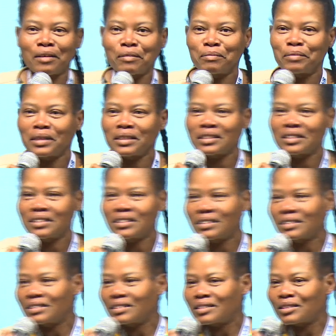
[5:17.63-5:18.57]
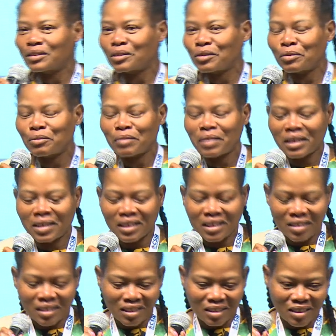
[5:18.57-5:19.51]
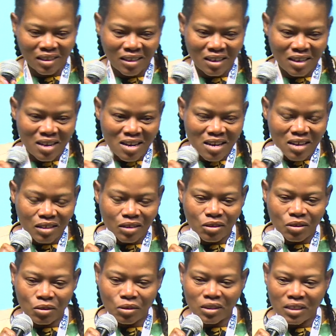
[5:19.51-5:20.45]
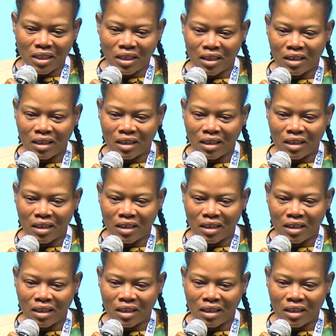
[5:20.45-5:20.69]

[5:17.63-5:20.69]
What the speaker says: but my daughter